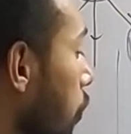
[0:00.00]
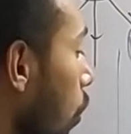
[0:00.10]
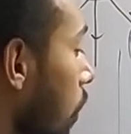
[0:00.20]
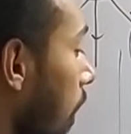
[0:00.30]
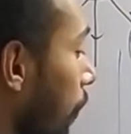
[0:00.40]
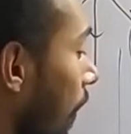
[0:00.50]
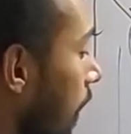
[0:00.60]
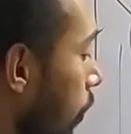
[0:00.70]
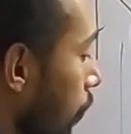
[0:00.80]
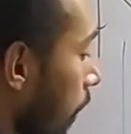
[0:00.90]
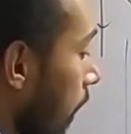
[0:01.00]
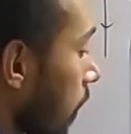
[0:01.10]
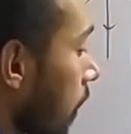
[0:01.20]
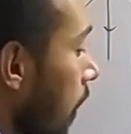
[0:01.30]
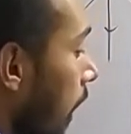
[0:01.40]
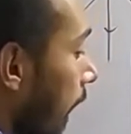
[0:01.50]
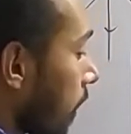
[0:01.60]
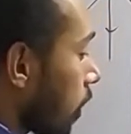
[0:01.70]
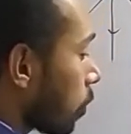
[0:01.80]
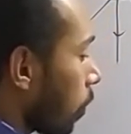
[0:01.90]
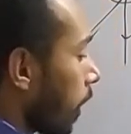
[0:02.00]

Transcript: so the field strength at this